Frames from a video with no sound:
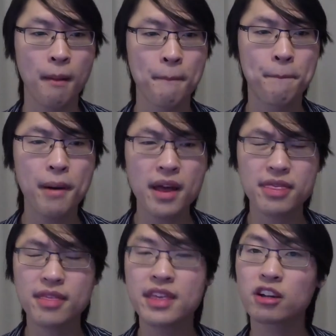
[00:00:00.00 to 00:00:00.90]
But
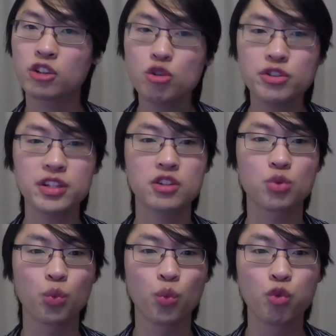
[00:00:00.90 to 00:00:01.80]
their usage
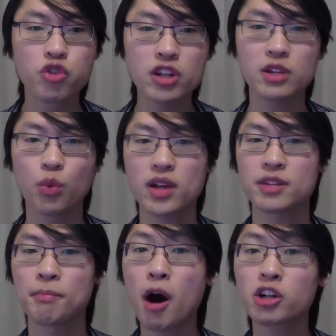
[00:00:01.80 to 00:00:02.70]
really
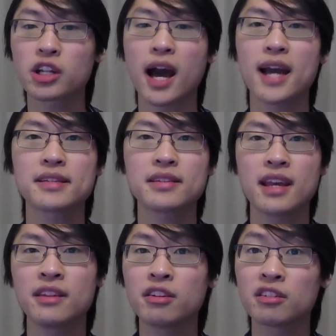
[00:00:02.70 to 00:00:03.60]
wasn't modernized
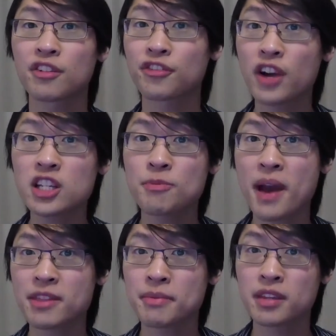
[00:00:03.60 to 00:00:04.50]
until the French
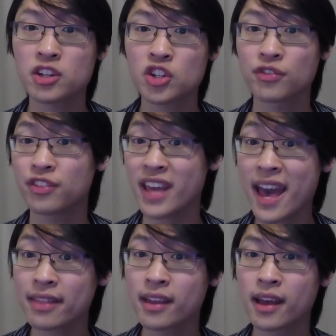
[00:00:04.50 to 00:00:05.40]
mathematician
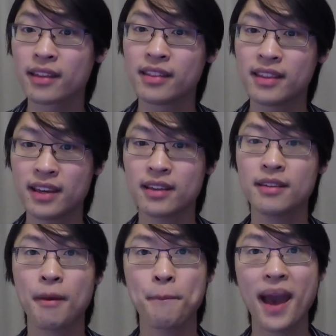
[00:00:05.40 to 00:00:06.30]
Viet did
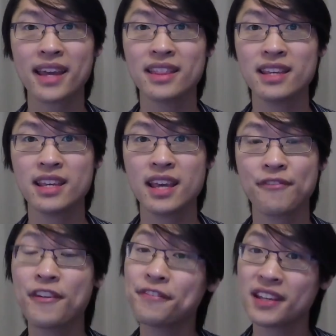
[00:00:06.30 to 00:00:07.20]
back in the
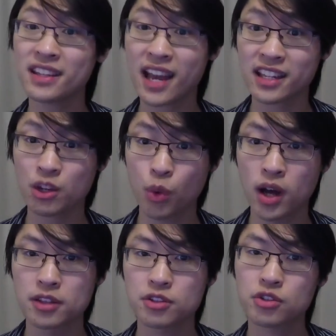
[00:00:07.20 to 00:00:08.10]

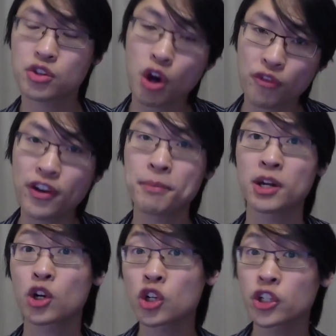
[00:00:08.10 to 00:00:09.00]
1591s, so a fair bit
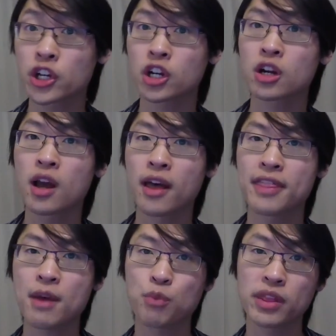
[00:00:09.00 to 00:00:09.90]
earlier
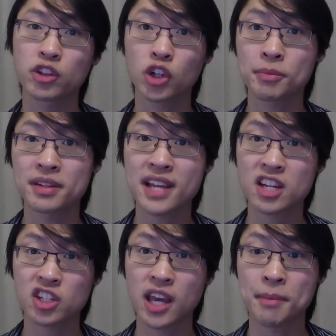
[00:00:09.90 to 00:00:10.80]
than when determinants
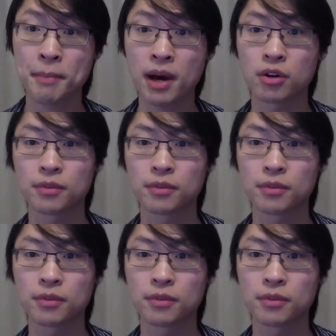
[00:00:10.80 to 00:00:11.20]
actually came about.